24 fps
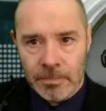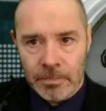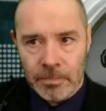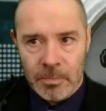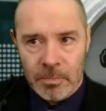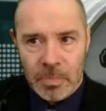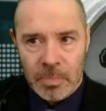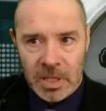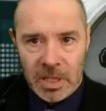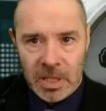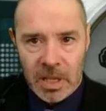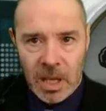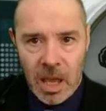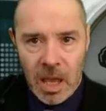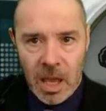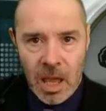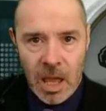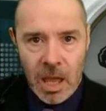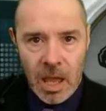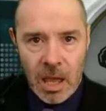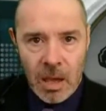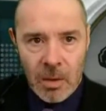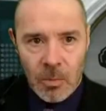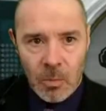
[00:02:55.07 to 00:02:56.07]
But
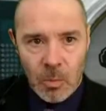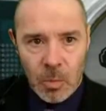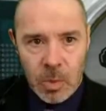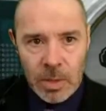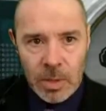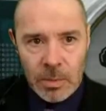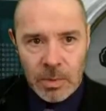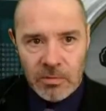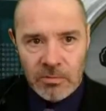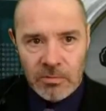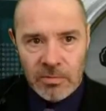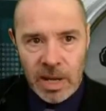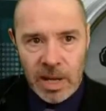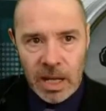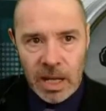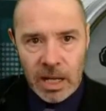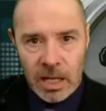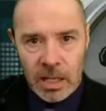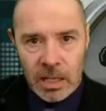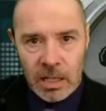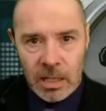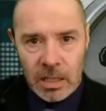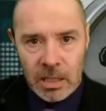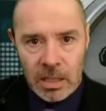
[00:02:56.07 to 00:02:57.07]
we were
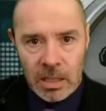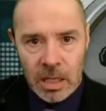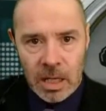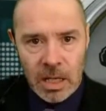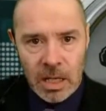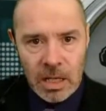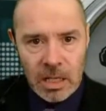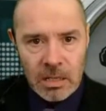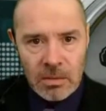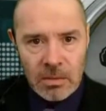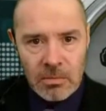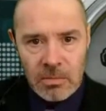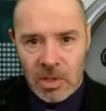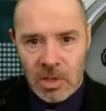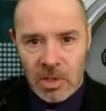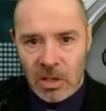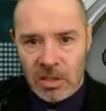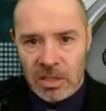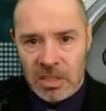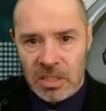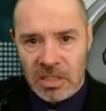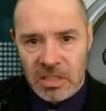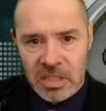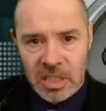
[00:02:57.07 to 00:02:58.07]
really in
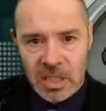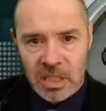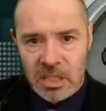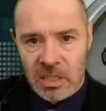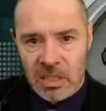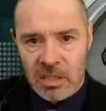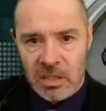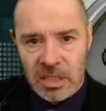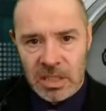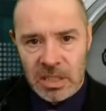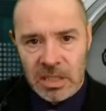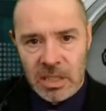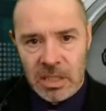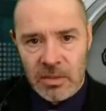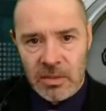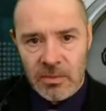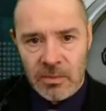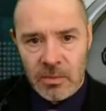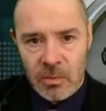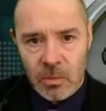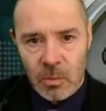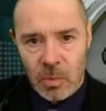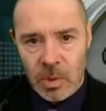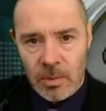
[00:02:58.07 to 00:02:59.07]
96,
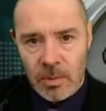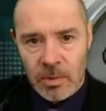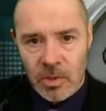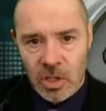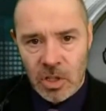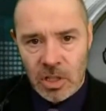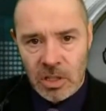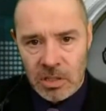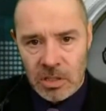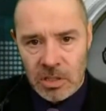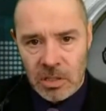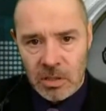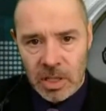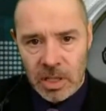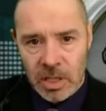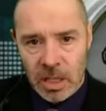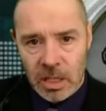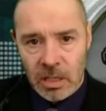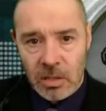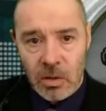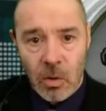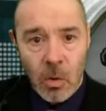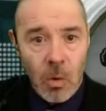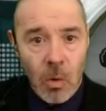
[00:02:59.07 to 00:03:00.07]
97, we were just looking
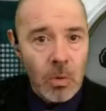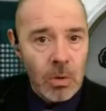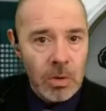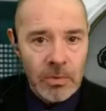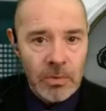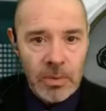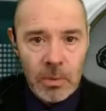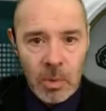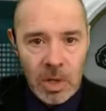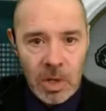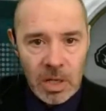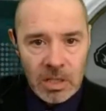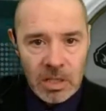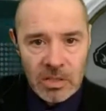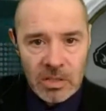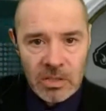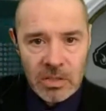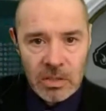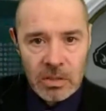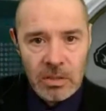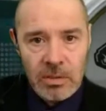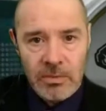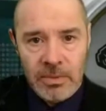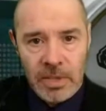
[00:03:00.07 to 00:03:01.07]
at all of the ways
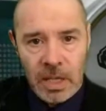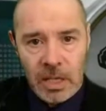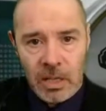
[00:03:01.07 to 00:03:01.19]
of getting